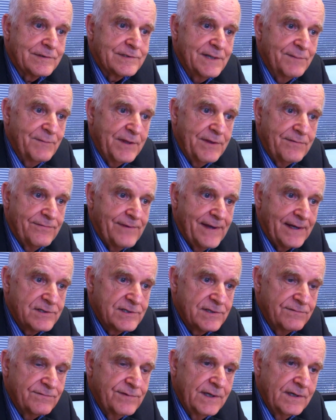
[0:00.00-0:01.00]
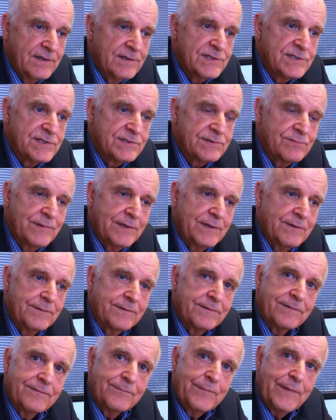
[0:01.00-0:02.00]
Some of the facts and figures,
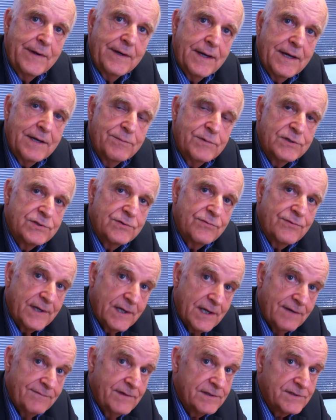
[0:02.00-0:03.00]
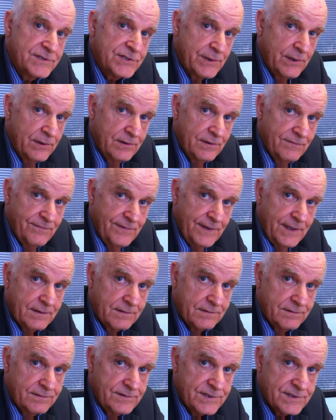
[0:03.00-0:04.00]
we've been able to recover stolen
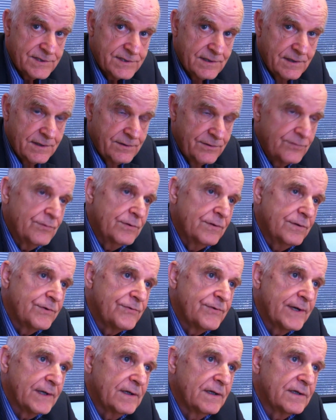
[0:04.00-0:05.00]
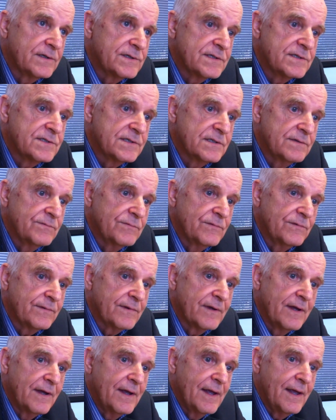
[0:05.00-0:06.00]
vehicles through the tracking
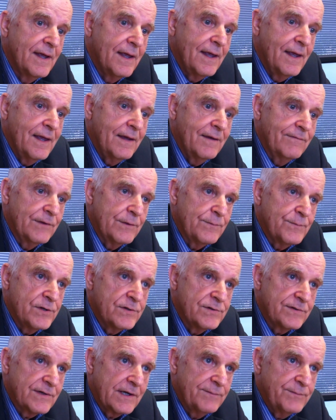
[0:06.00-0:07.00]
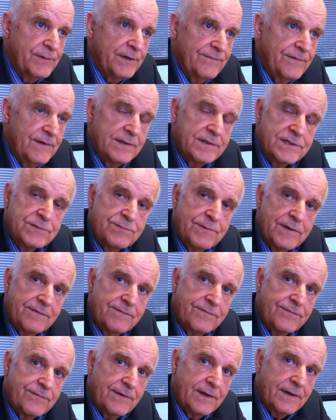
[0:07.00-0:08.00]
system. Over the past couple of years,
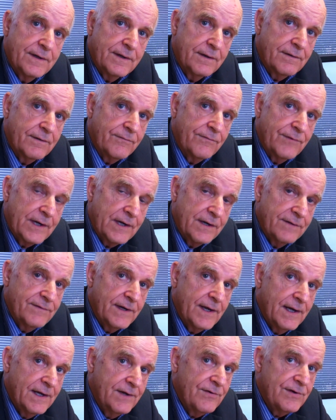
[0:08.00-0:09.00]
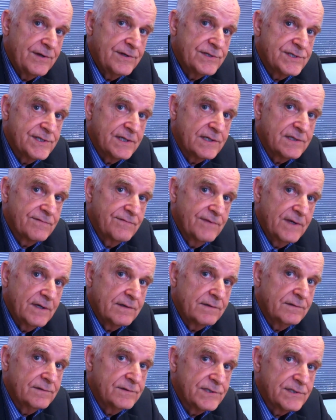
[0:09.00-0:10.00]
we've recovered 106
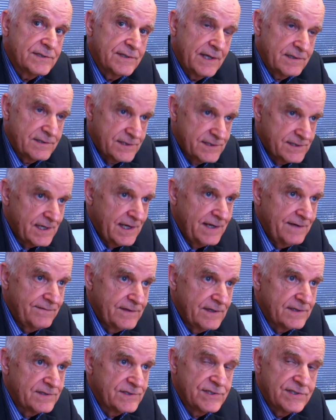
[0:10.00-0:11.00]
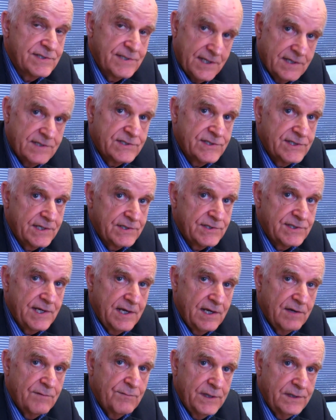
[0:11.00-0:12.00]
vehicles. That's saved us
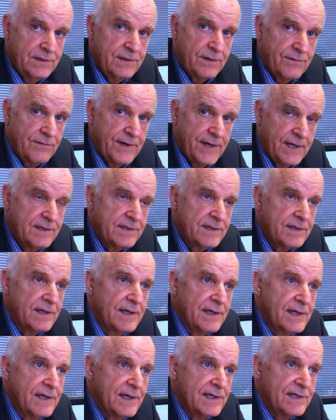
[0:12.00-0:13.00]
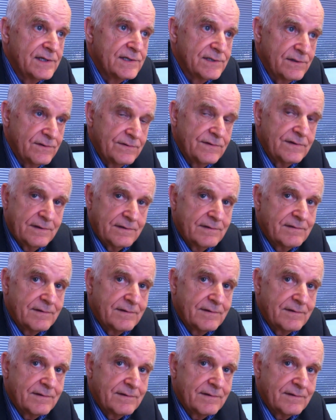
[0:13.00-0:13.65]
16 million rand. So